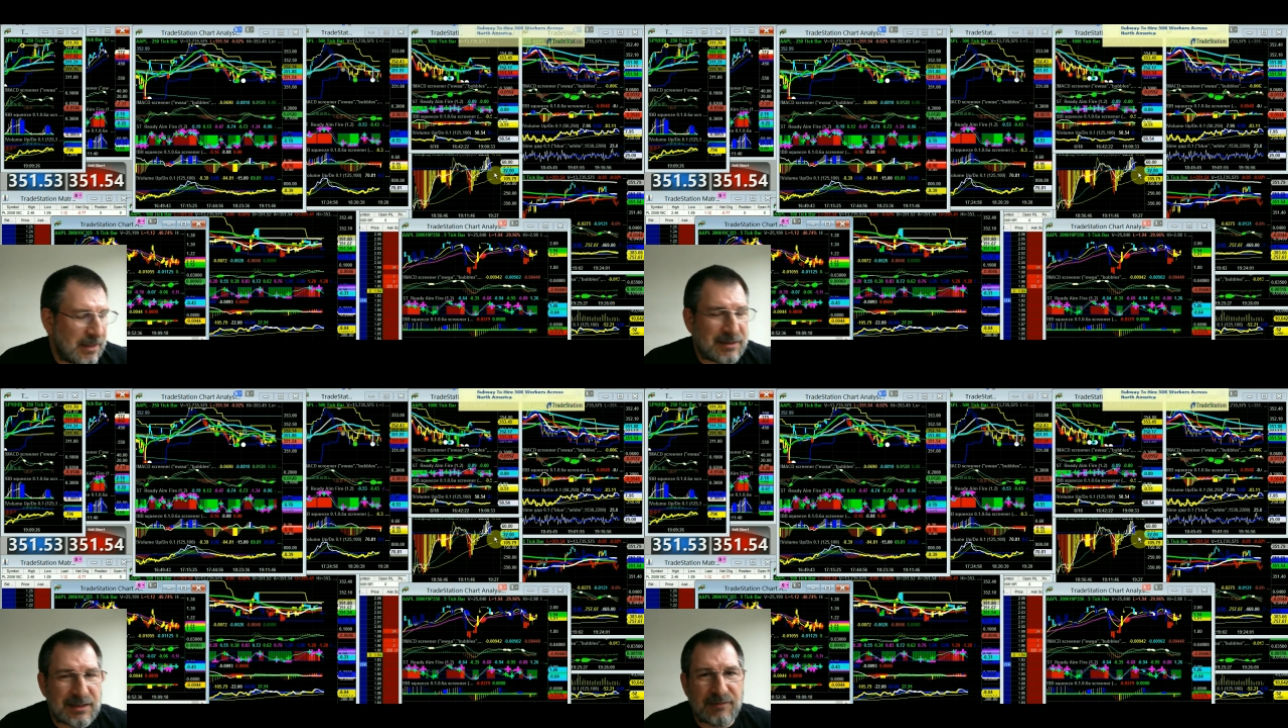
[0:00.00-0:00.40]

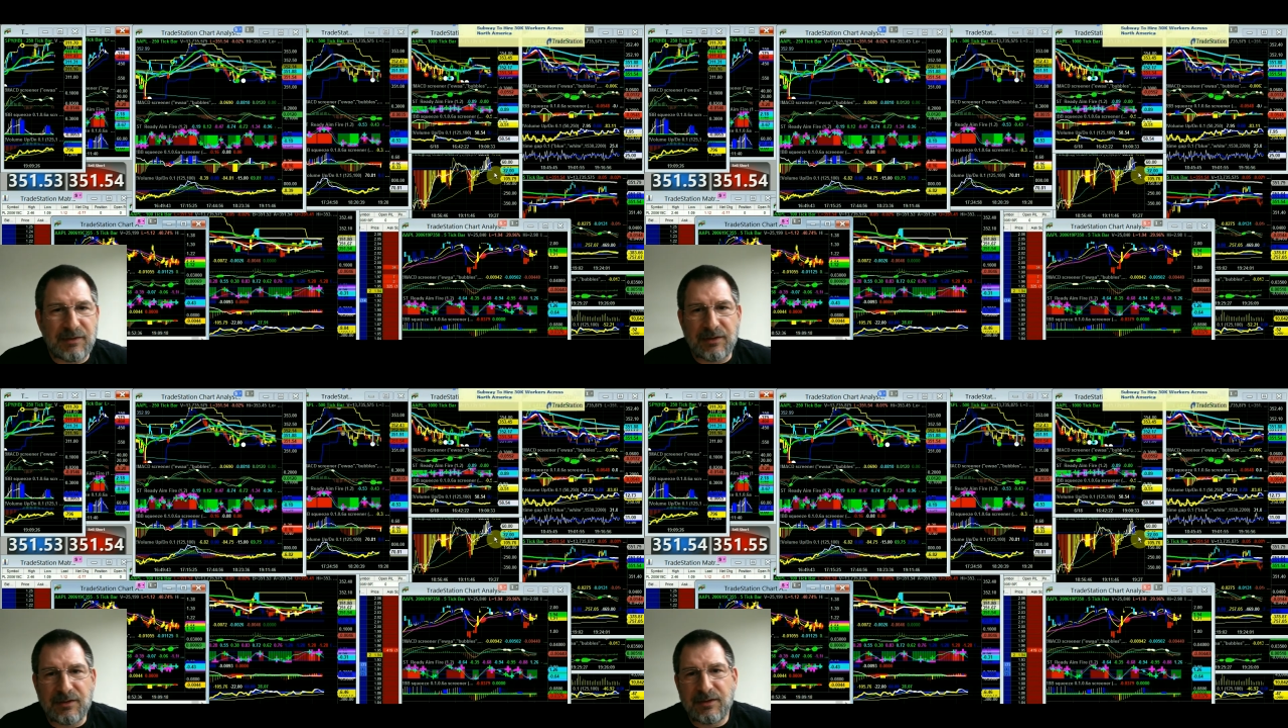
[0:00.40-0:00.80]
it's
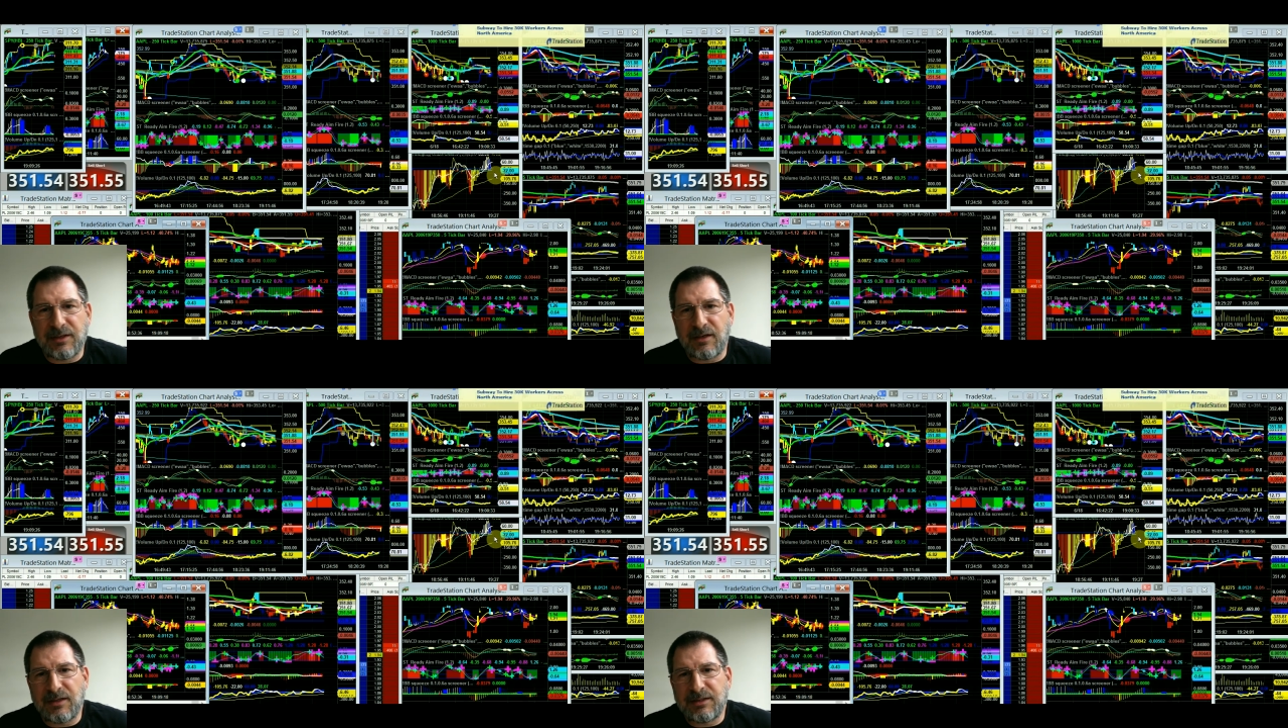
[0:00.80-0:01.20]

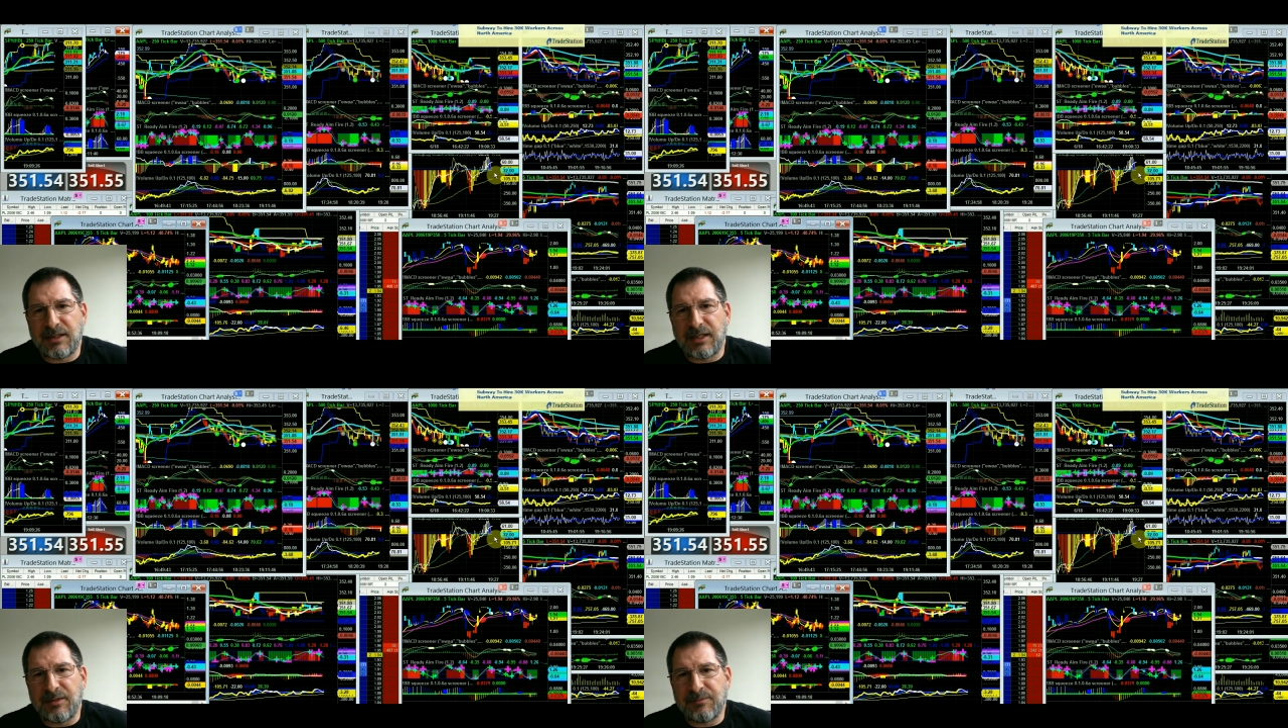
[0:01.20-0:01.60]
7:30 our
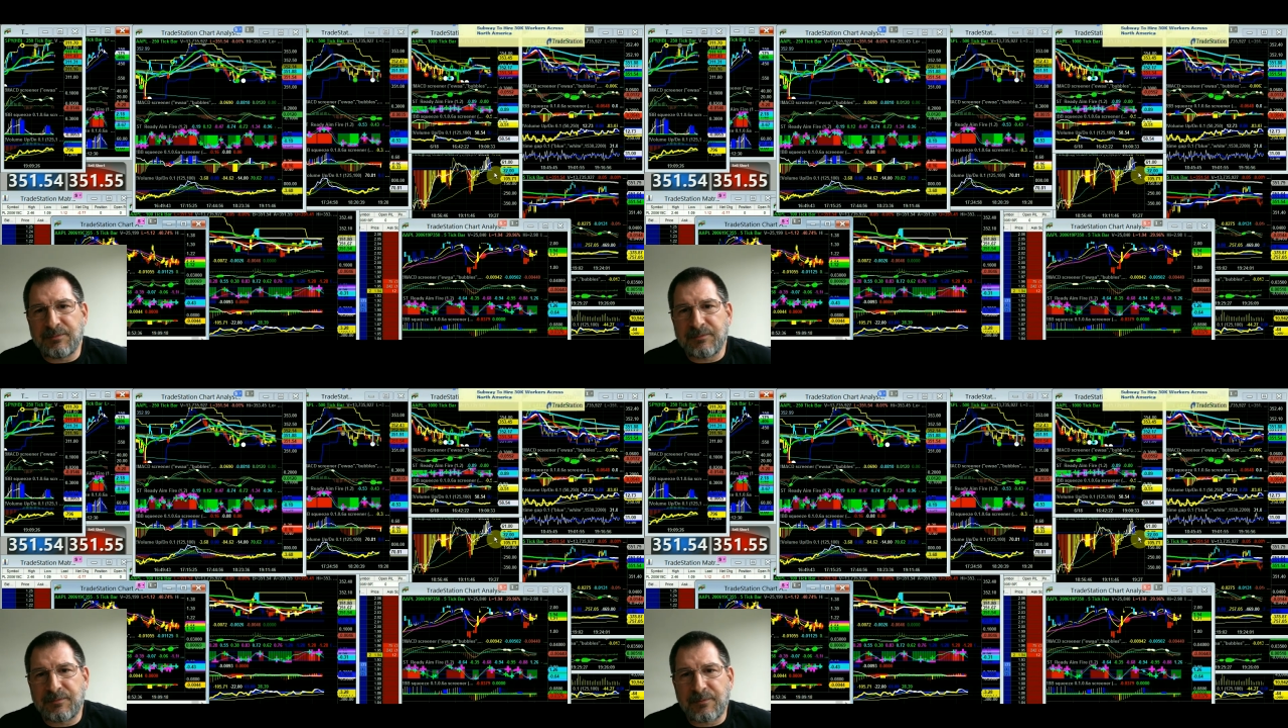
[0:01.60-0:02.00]
time,
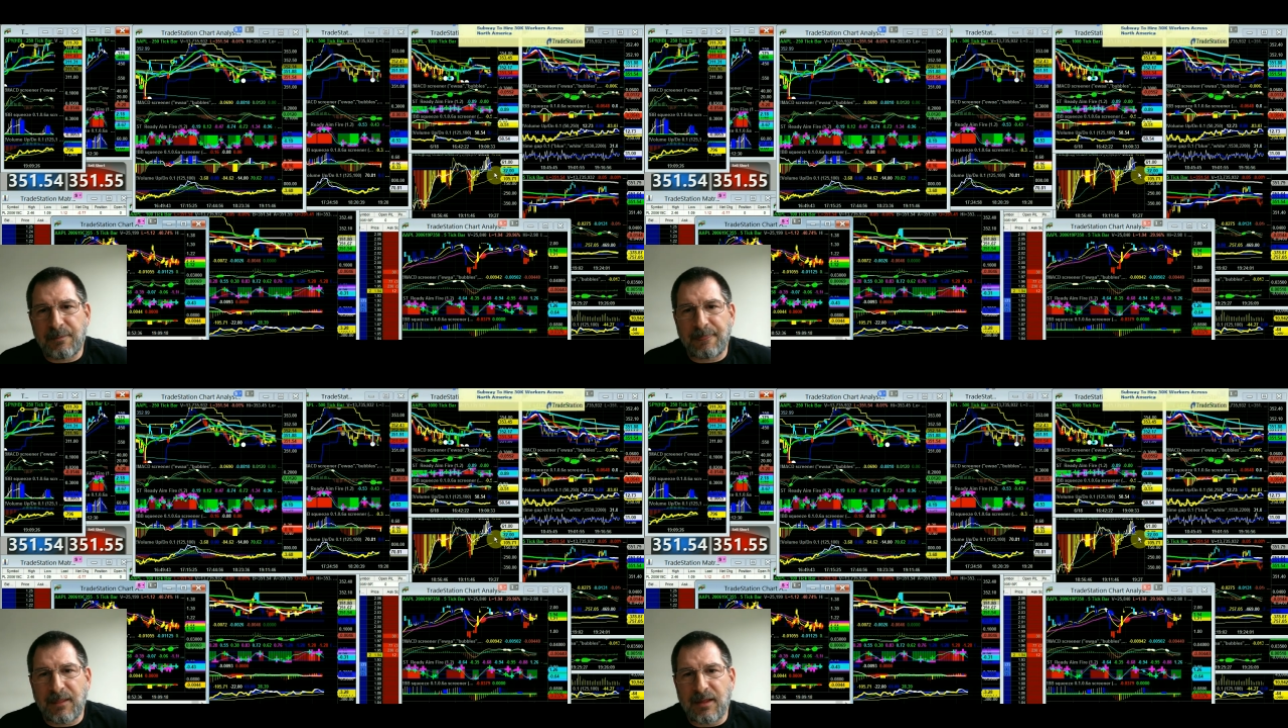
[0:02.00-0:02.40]

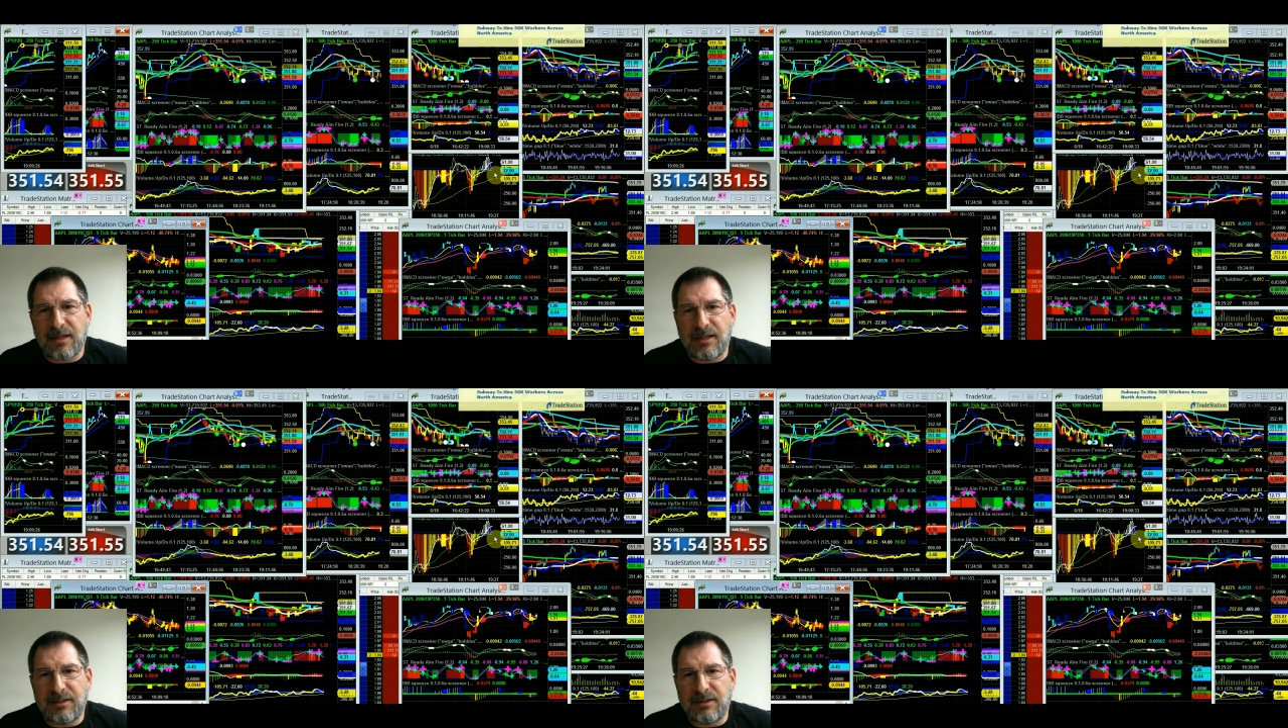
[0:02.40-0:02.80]

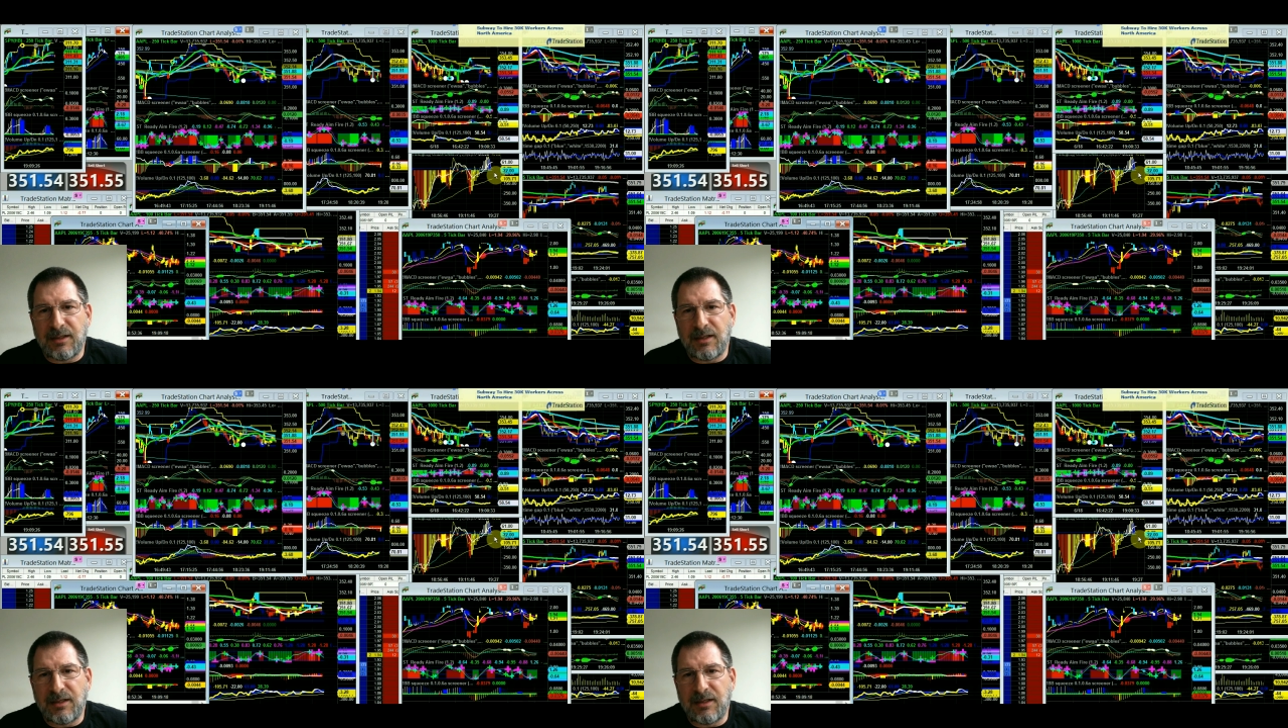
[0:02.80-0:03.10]
and